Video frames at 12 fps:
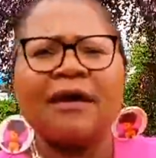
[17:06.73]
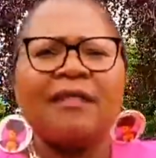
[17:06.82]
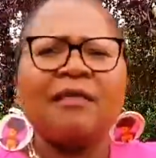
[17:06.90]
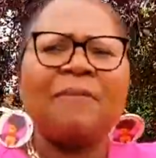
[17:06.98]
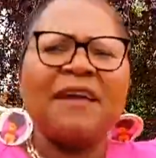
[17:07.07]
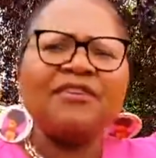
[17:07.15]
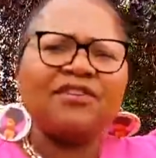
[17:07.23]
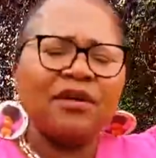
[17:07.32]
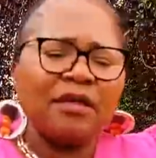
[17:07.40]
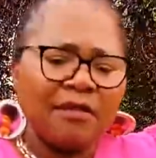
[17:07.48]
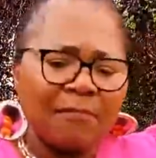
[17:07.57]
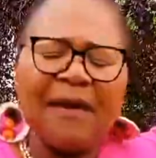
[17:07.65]

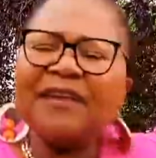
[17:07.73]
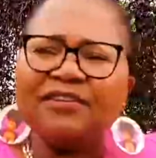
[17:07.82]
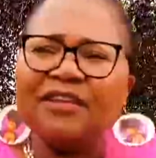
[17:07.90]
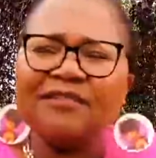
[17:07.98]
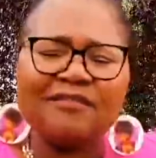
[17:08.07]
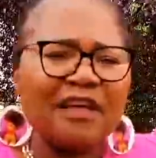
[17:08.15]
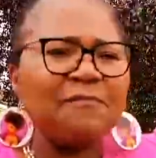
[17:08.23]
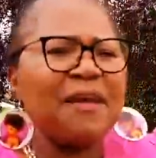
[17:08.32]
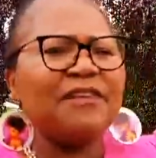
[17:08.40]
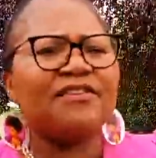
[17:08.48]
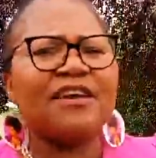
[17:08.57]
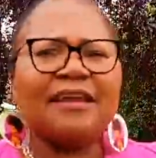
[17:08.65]
the state
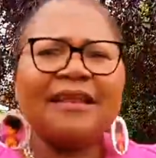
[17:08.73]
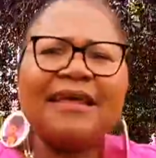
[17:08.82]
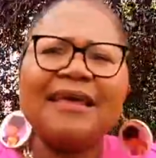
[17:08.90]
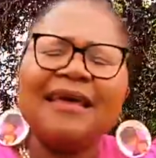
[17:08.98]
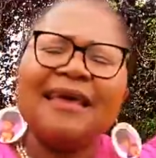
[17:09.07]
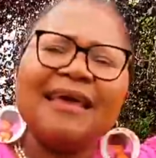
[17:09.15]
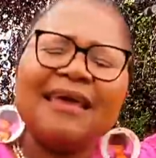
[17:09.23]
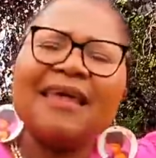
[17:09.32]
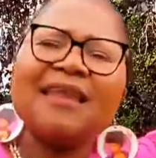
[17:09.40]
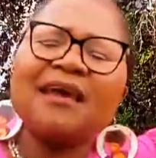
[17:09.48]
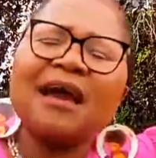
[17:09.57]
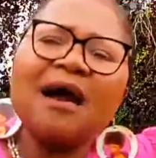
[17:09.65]
pension
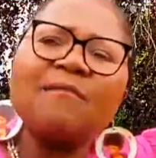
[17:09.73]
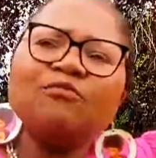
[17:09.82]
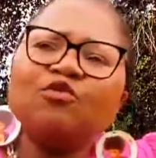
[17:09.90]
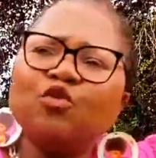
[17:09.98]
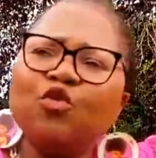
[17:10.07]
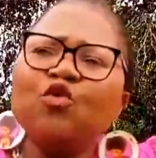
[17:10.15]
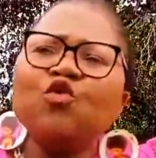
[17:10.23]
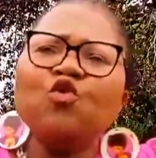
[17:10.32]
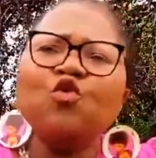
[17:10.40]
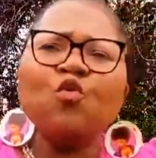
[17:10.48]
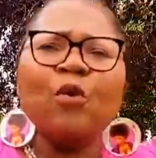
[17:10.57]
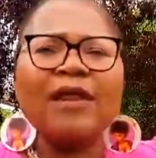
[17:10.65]
can come to
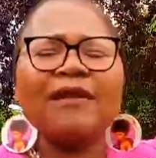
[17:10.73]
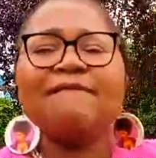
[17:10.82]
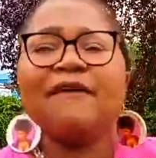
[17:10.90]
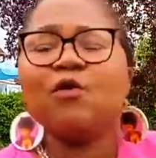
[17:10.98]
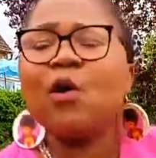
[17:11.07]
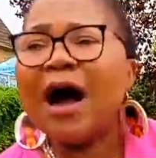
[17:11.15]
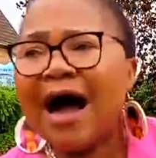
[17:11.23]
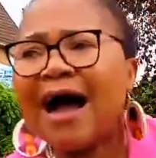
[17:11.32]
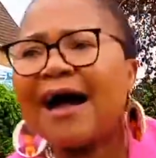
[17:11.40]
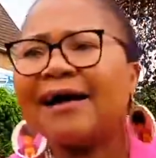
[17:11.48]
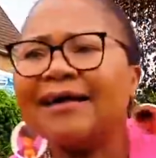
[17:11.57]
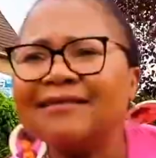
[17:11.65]
you wherever you
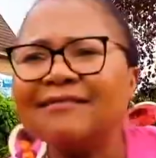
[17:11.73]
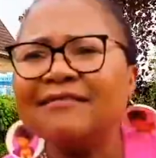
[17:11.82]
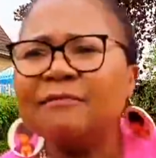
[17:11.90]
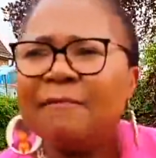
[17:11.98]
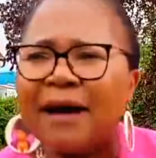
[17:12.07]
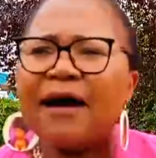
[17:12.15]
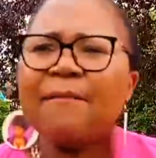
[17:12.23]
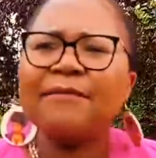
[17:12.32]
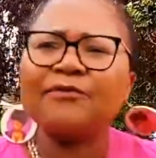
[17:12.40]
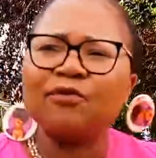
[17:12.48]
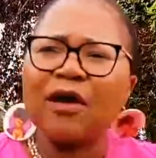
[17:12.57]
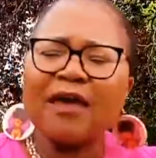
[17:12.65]
are in
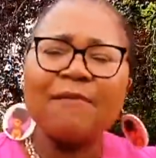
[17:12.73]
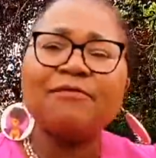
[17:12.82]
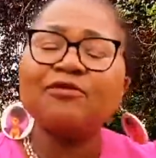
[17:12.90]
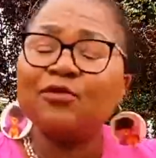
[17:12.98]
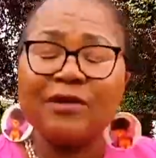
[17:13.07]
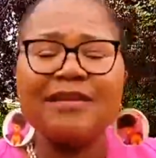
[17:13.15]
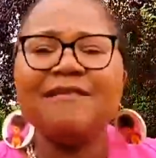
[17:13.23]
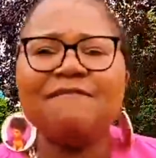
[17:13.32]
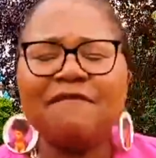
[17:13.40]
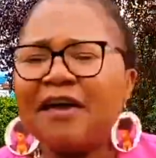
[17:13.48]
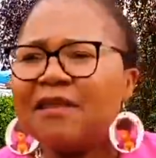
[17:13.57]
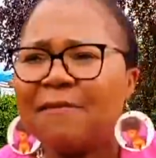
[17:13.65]
Zimbabwe. So you are able to live
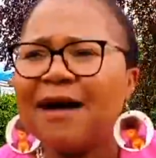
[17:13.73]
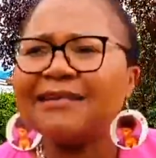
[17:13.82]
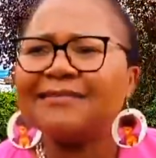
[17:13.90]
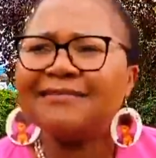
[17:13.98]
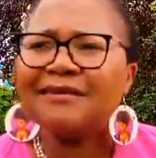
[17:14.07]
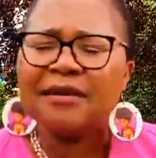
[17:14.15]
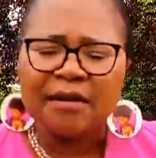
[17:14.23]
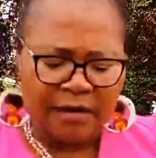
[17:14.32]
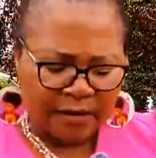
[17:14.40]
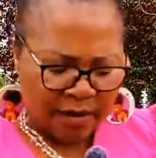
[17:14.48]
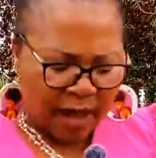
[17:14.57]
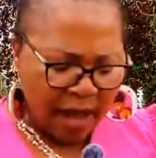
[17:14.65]
very much
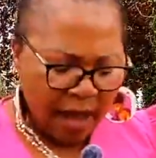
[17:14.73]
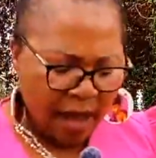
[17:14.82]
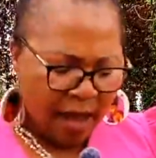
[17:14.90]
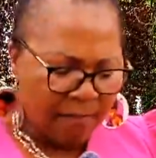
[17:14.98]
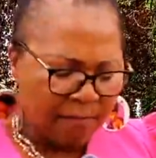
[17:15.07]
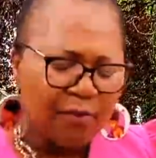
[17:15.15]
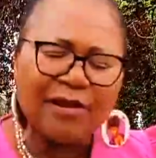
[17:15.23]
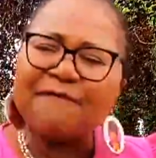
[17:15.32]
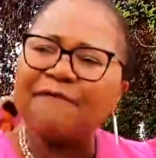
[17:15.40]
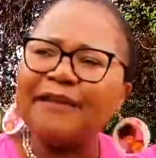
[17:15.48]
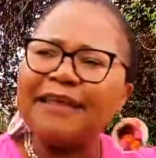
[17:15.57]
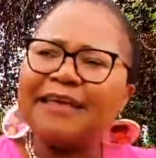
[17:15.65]

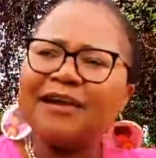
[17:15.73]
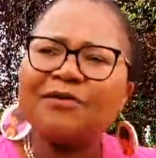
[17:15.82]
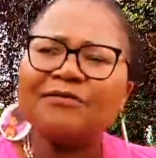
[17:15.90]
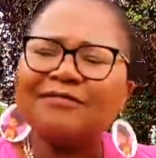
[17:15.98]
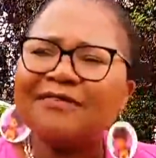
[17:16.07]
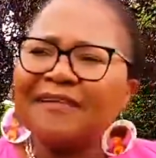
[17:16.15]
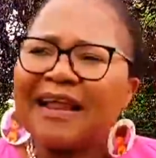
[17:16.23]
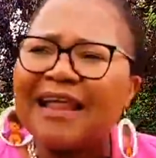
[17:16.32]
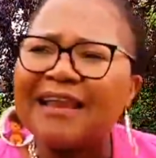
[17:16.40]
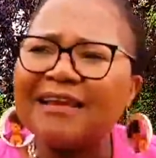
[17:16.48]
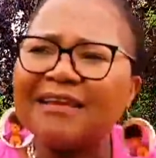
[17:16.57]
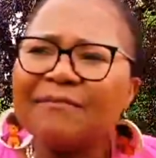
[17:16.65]
beautifully on
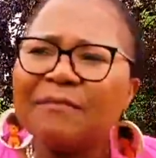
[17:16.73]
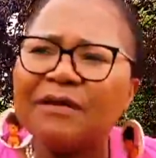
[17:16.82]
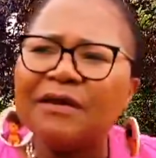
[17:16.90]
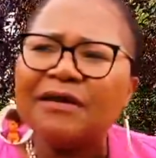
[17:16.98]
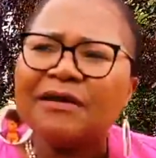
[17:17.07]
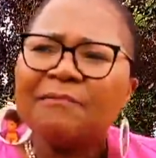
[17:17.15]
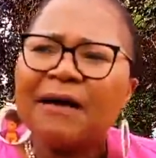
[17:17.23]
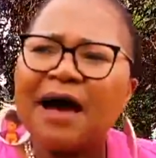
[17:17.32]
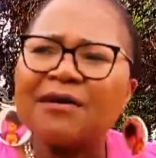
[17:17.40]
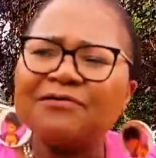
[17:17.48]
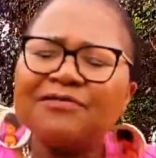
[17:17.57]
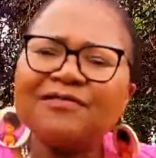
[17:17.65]
700
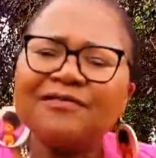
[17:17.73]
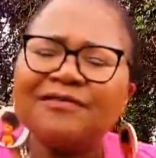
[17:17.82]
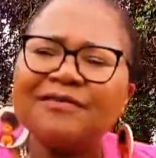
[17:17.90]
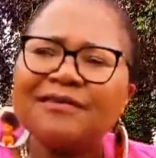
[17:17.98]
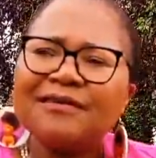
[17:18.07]
pounds